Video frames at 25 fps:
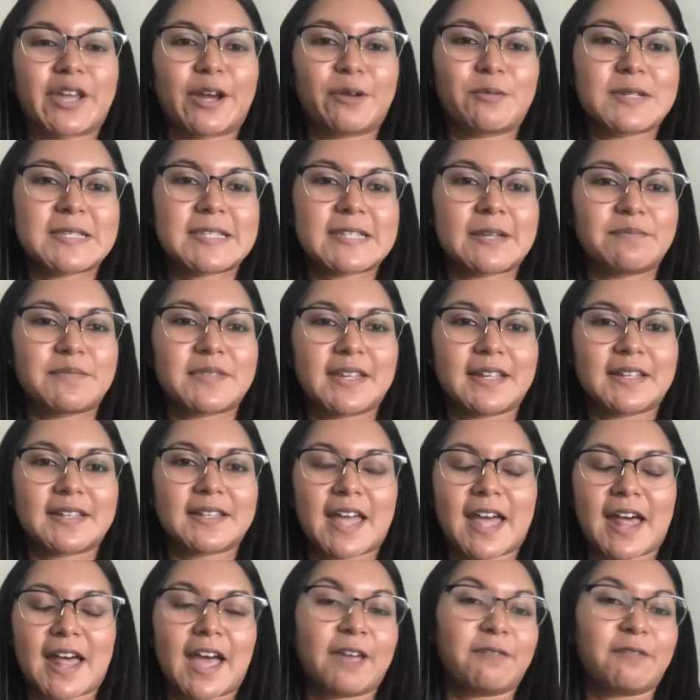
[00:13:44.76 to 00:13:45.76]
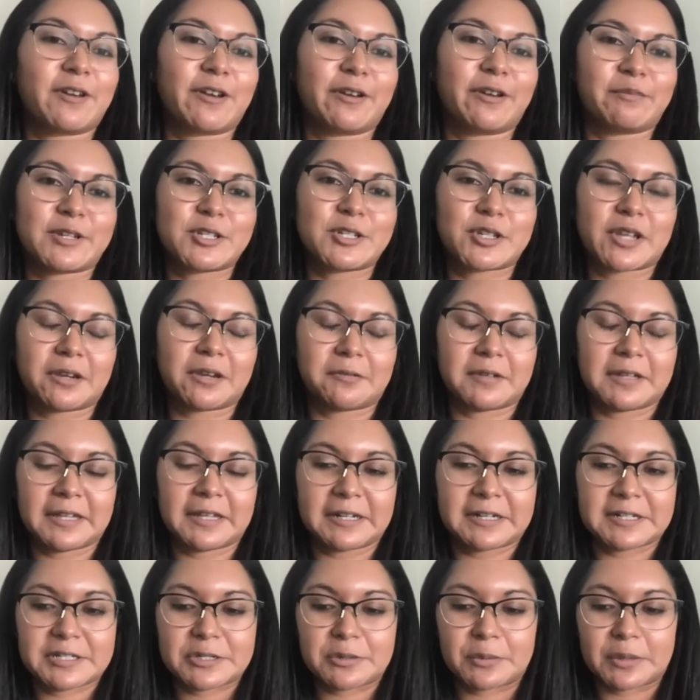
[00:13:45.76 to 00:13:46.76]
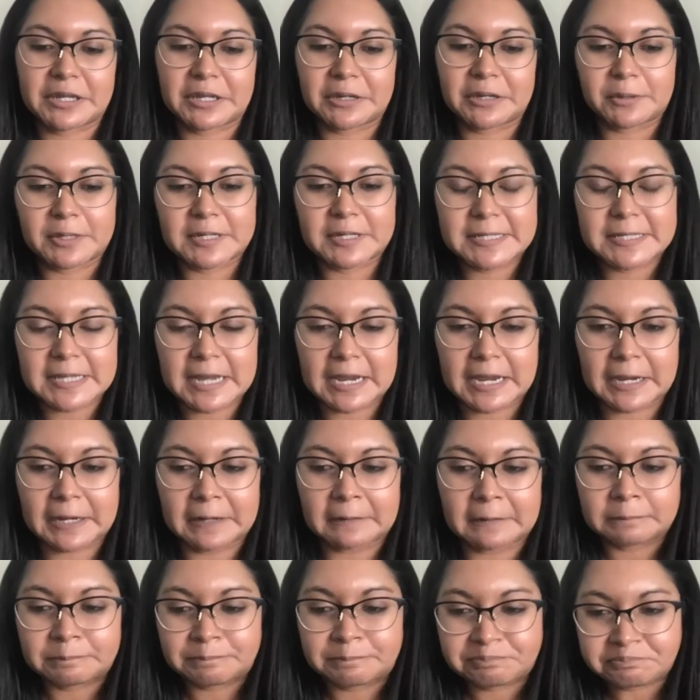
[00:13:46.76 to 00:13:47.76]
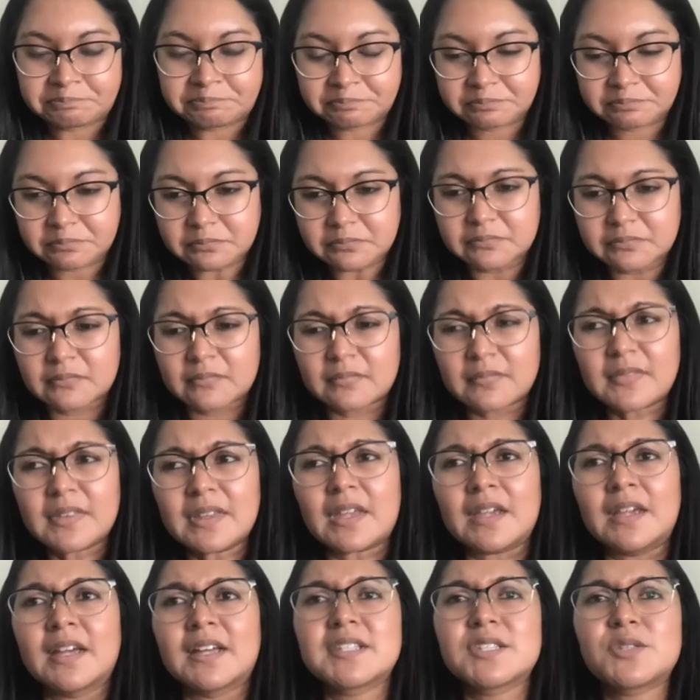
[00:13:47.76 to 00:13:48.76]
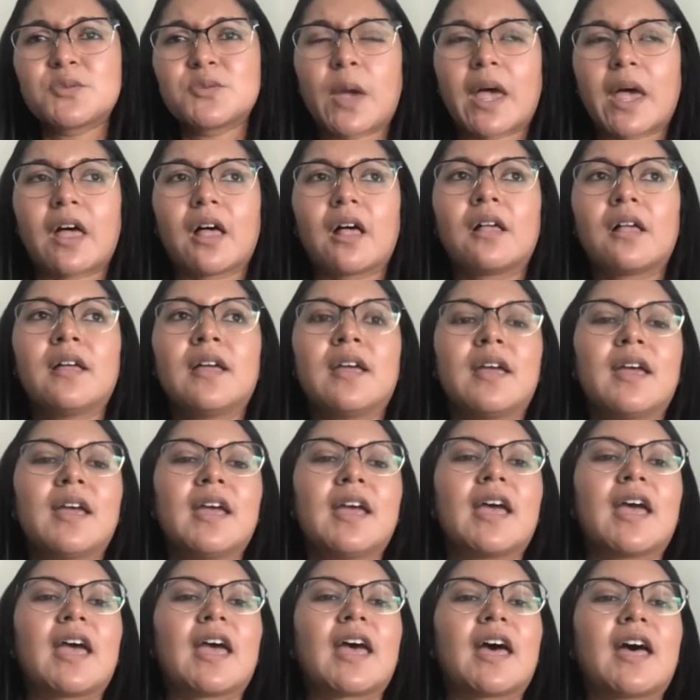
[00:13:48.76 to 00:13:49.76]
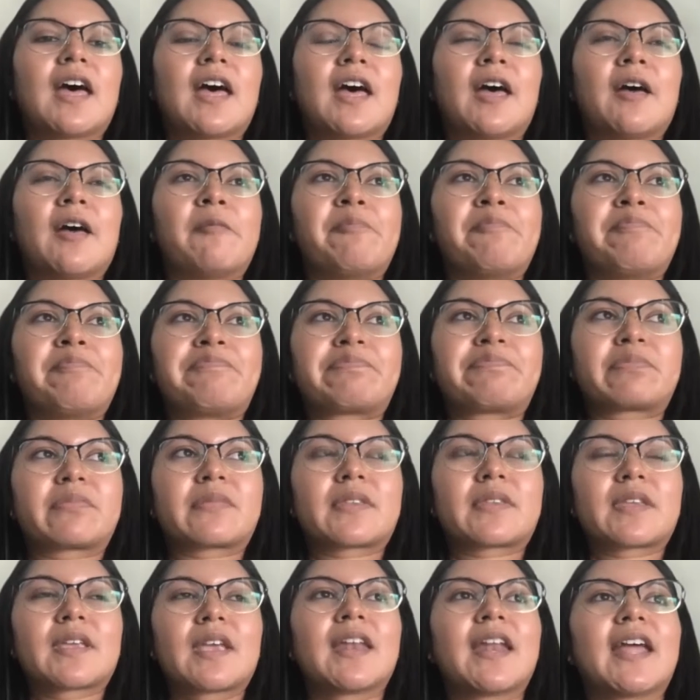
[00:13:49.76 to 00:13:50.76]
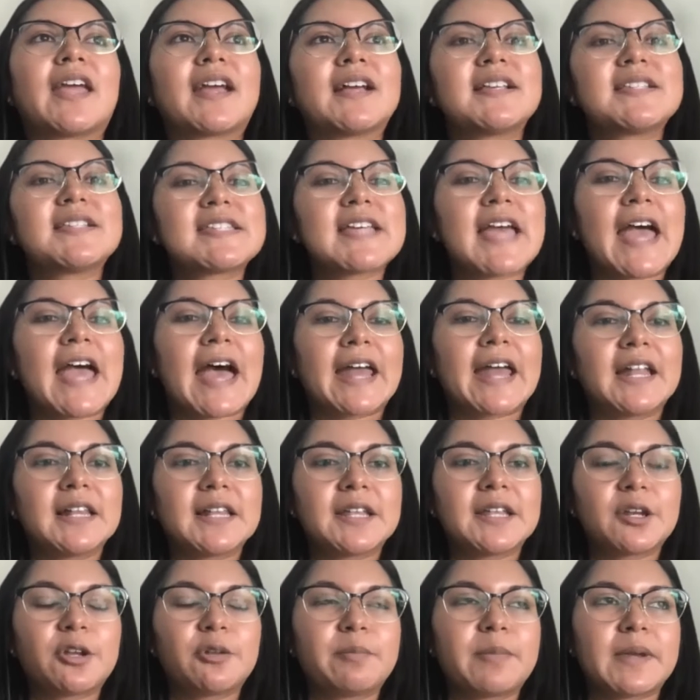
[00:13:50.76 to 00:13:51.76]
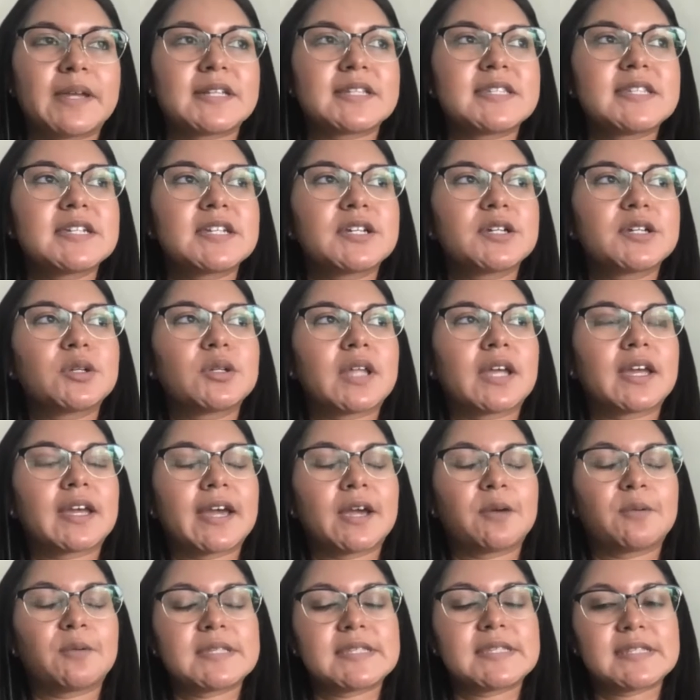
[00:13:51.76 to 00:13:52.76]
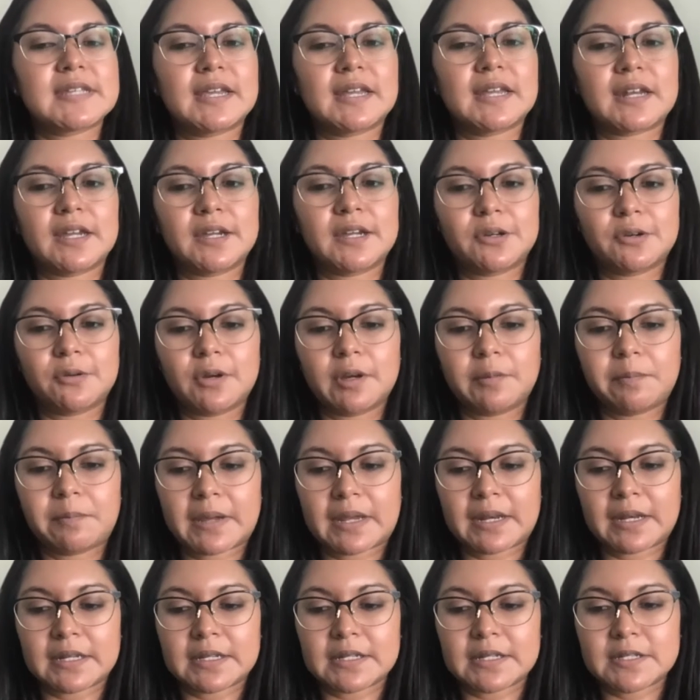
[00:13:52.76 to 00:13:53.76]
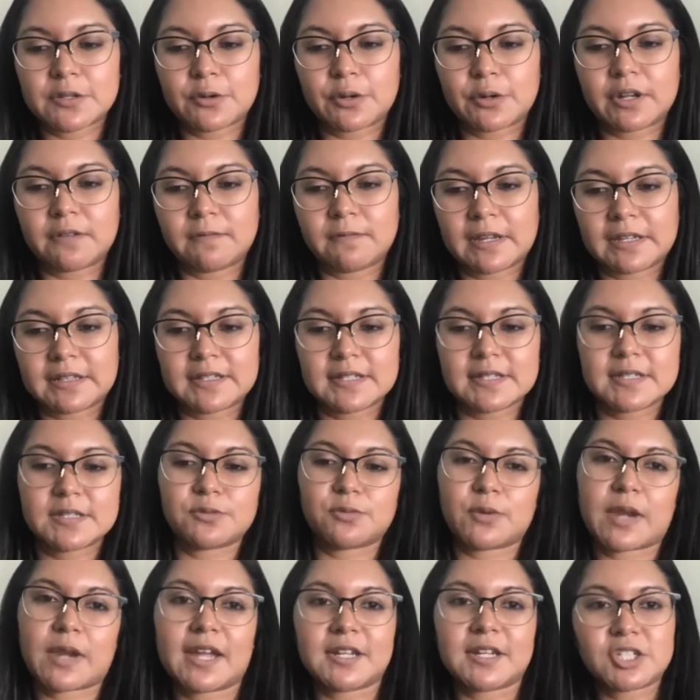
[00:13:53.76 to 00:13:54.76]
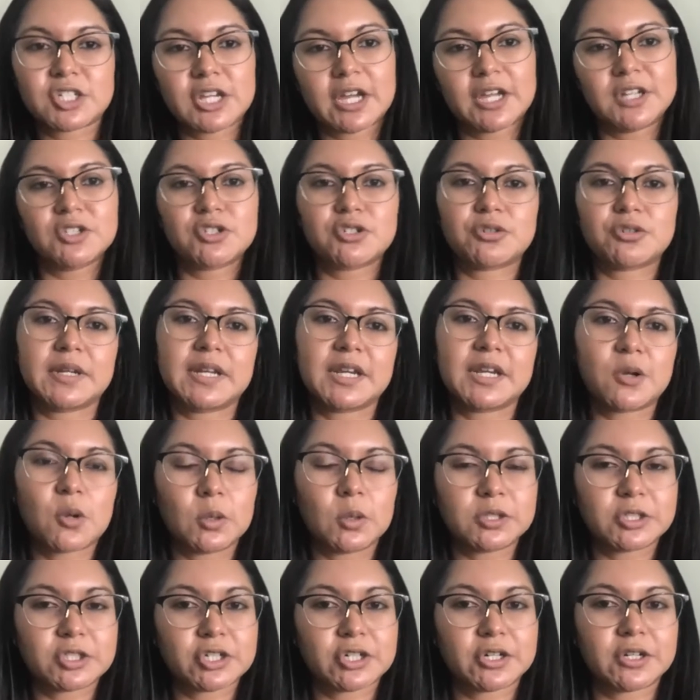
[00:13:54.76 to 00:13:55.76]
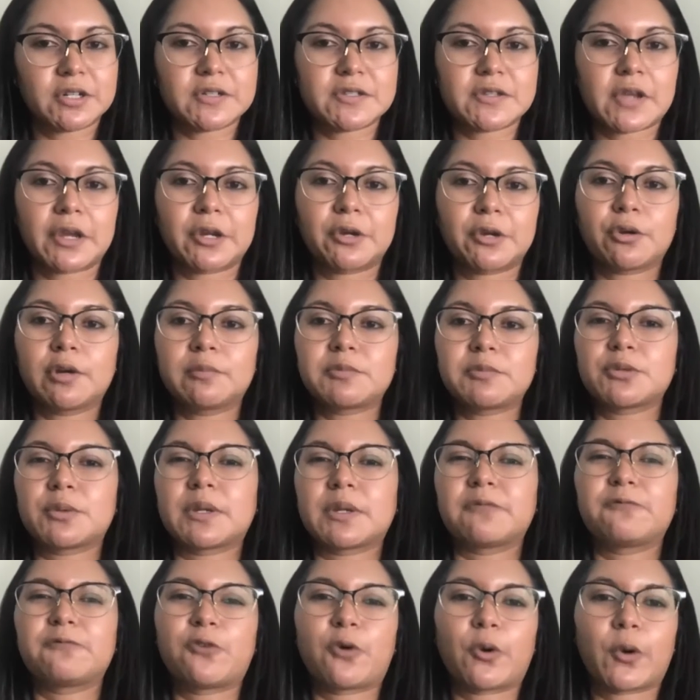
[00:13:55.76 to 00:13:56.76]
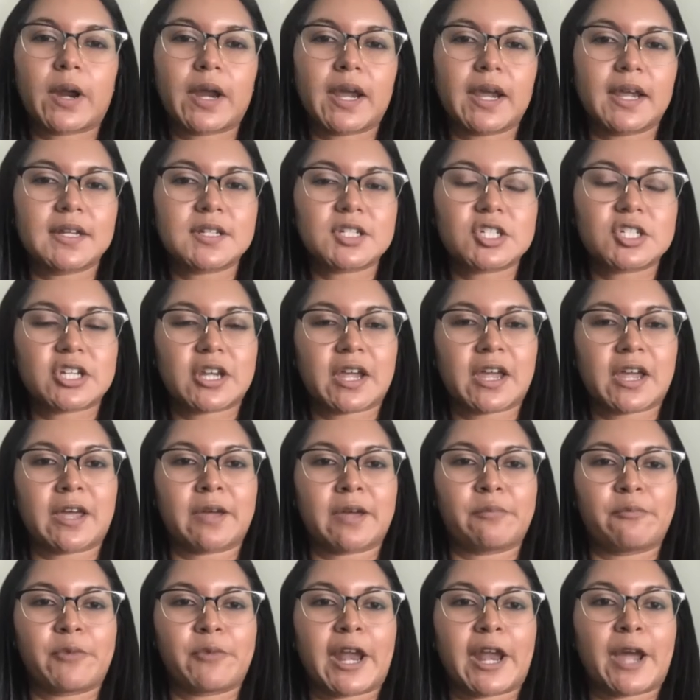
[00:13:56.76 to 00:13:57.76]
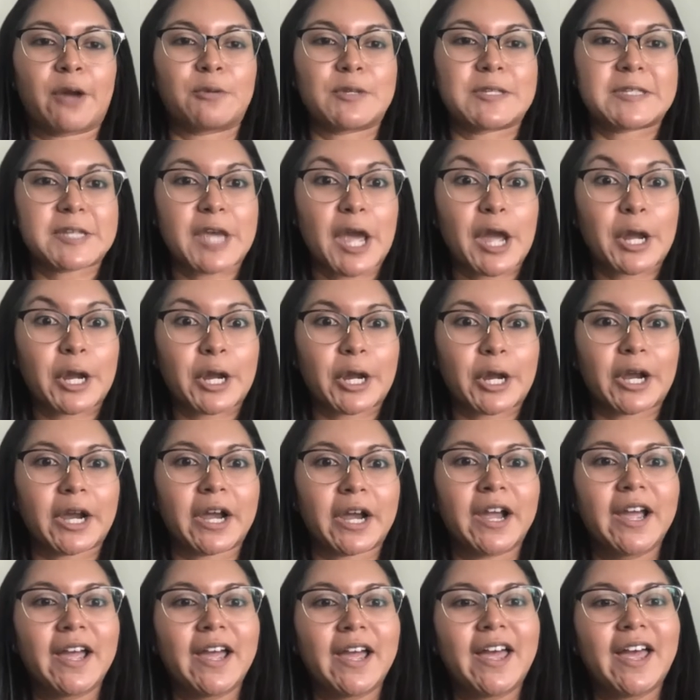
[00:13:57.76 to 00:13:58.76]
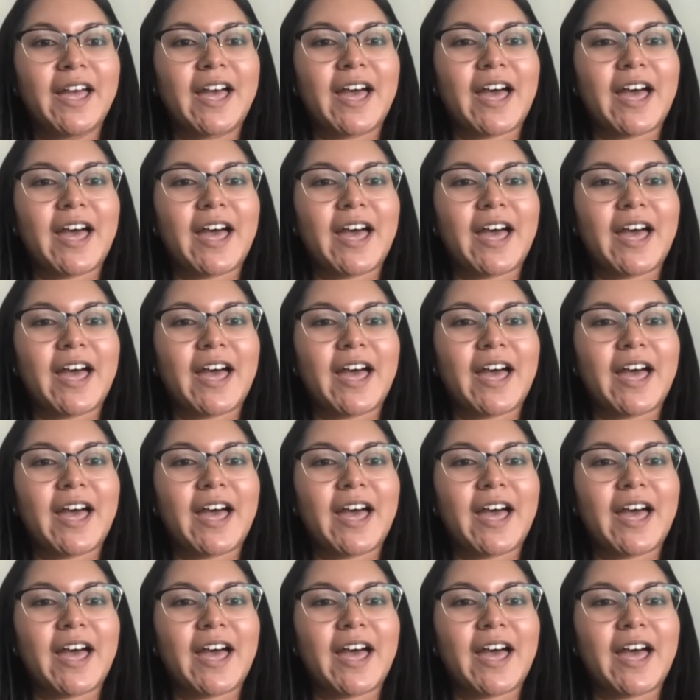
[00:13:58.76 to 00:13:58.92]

So that was something that I very much like related to what you were saying as well. And I guess to add a little bit too, like I was saying, I grew up in sort of like this ranch country culture. So I grew up doing 4-H when I was younger.